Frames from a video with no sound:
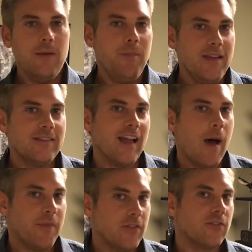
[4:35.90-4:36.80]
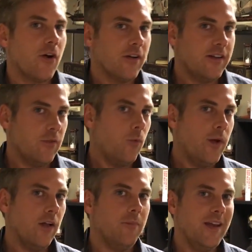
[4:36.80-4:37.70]
can it be stopped and started at
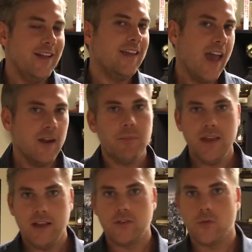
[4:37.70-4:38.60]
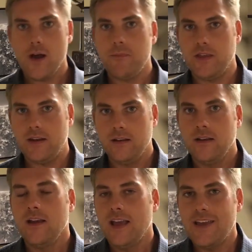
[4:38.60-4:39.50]
will, meaning can it be interrupted?
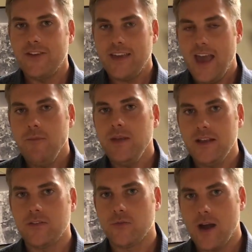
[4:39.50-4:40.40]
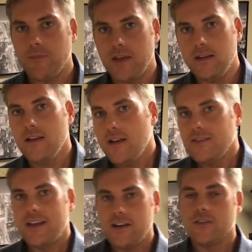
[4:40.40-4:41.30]
If it can be interrupted,
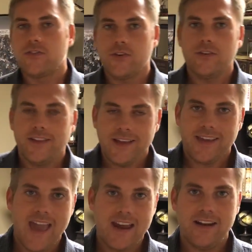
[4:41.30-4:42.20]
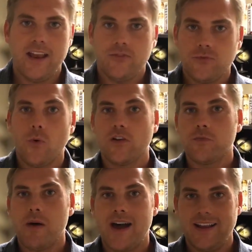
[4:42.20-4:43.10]
then it is certainly a candidate for
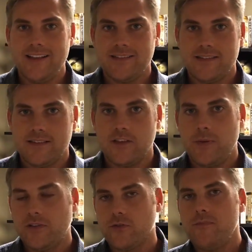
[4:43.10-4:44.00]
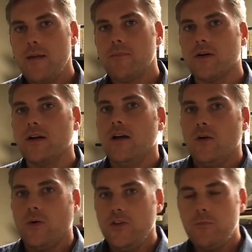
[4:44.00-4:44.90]
spot instances because remember,
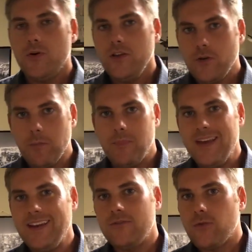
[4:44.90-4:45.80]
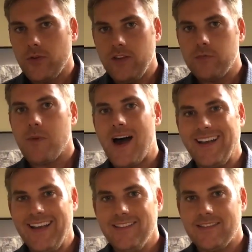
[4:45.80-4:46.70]
when you put your bid in for the
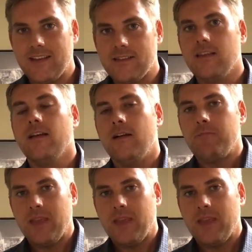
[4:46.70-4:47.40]
spot instance,